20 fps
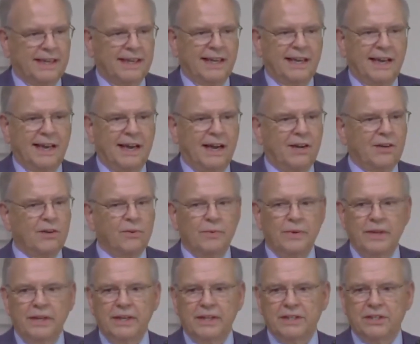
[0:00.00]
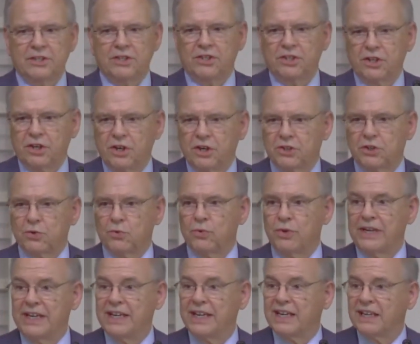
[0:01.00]
How do we as a church
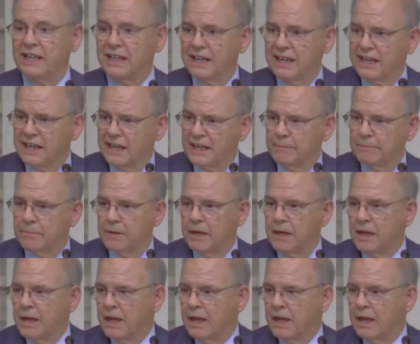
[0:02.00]
reclaim